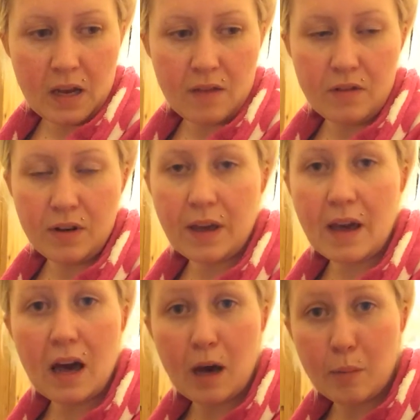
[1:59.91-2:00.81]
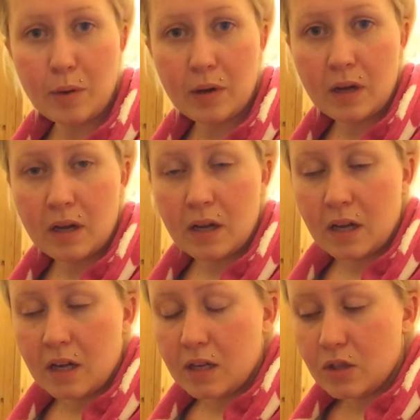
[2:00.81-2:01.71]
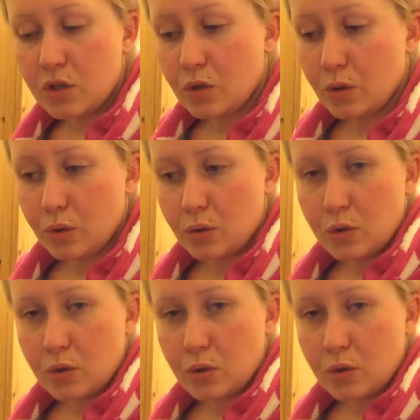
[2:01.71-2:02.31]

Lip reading: having a cab to